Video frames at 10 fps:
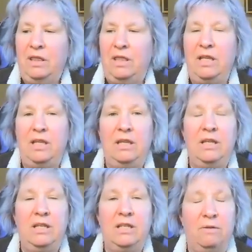
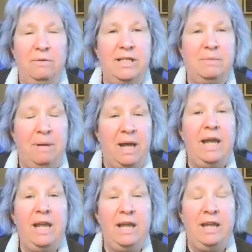the
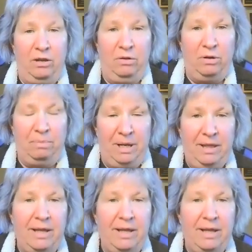paying you to be